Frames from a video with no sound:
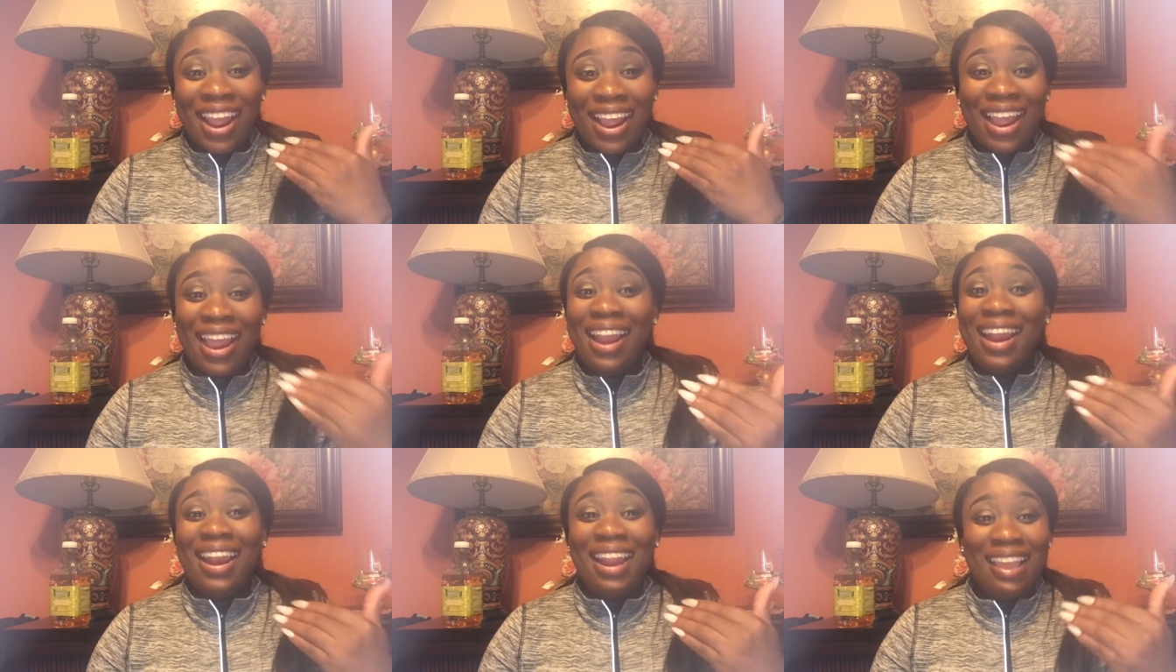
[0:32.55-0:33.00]

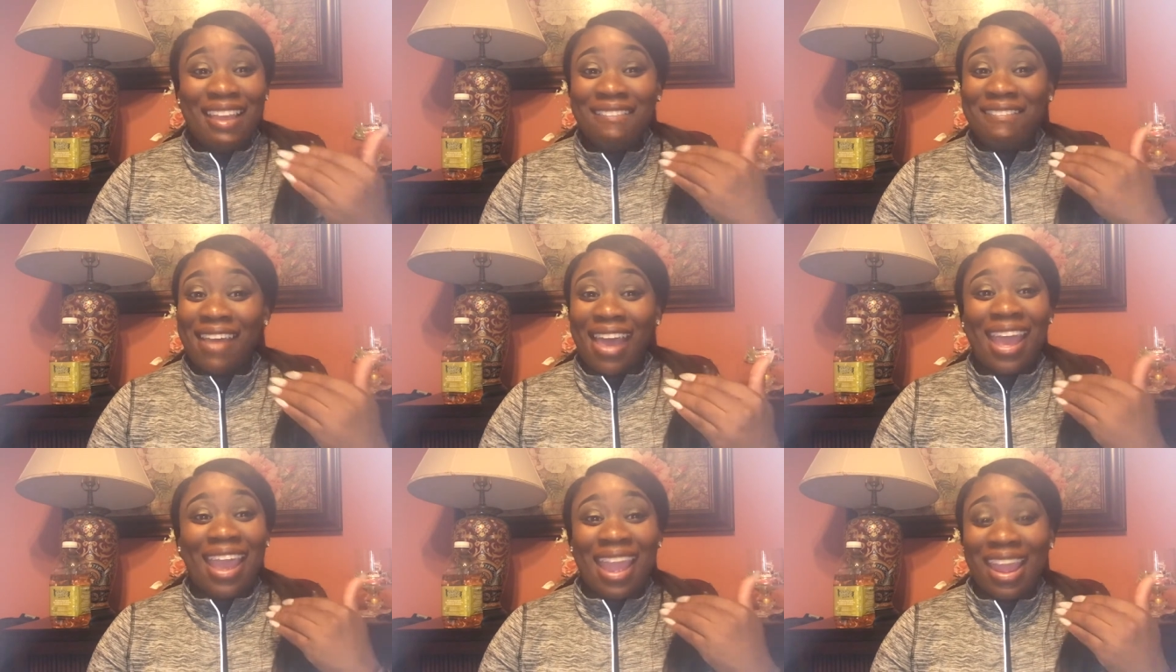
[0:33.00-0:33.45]
can leave
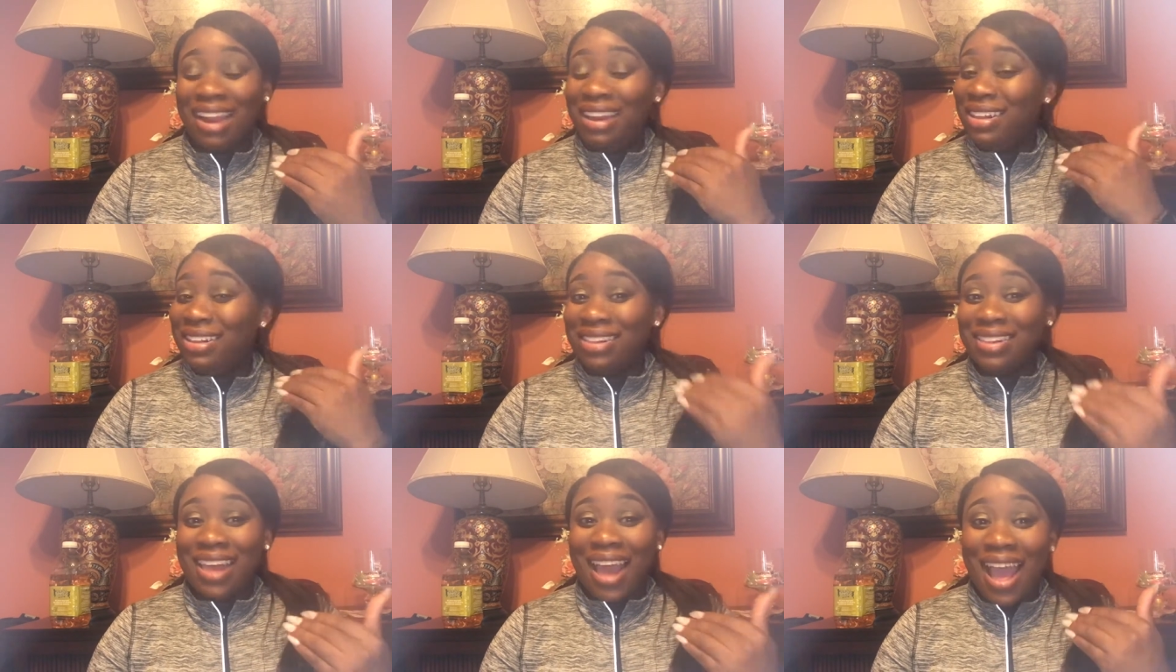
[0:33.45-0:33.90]
at
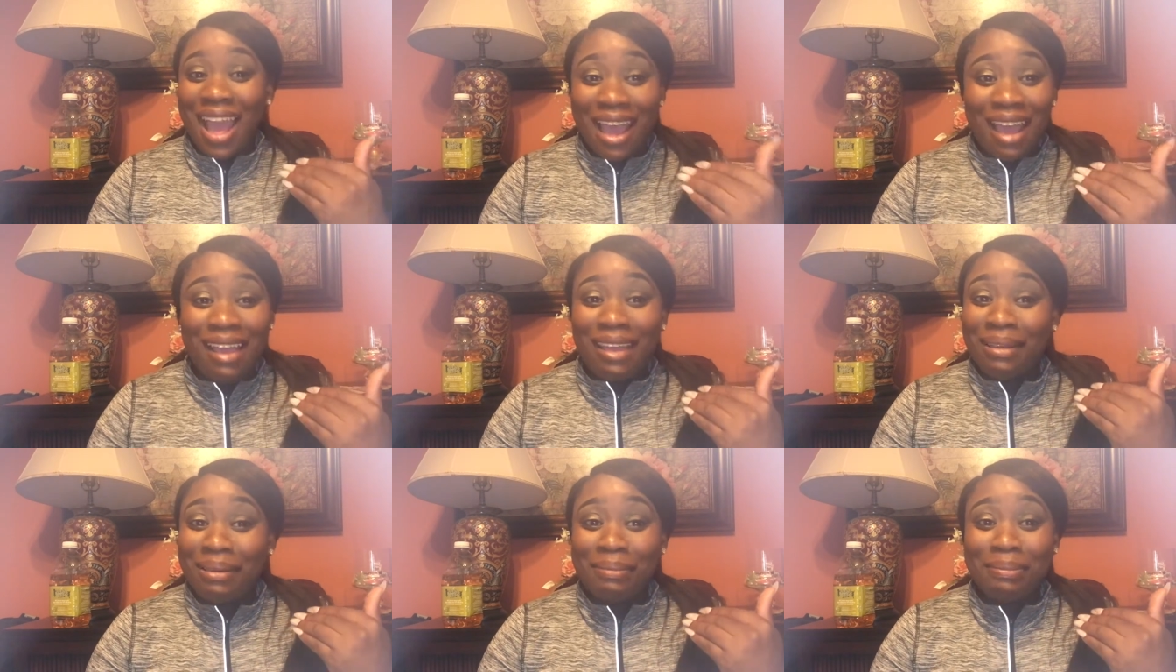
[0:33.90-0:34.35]
any
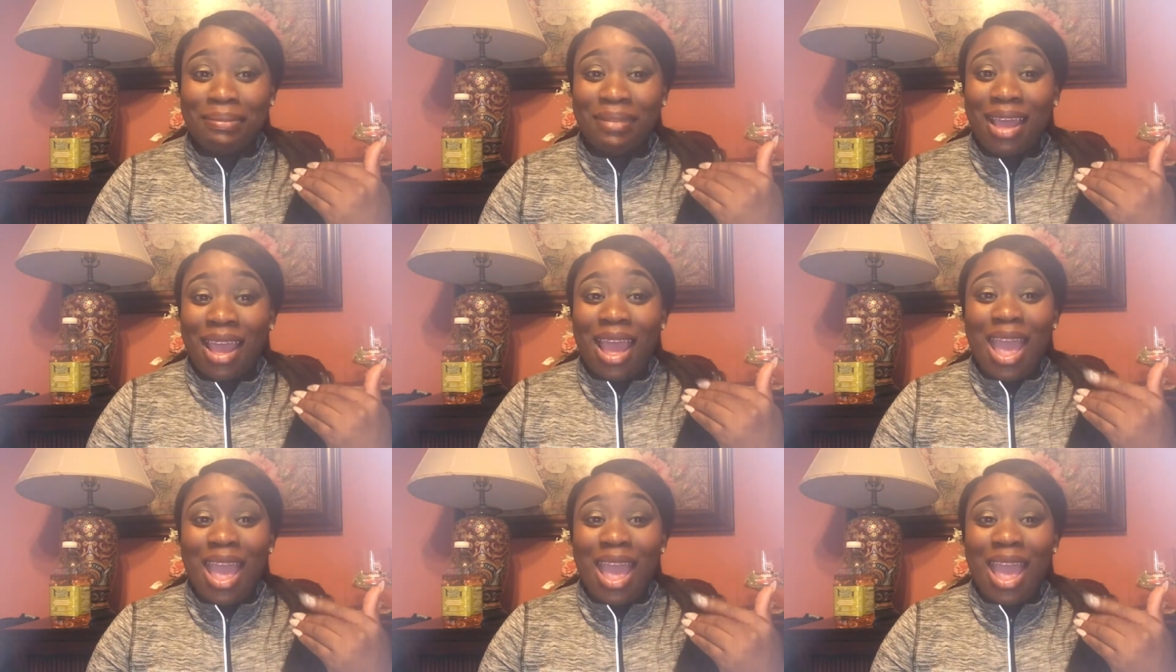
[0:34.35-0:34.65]
time.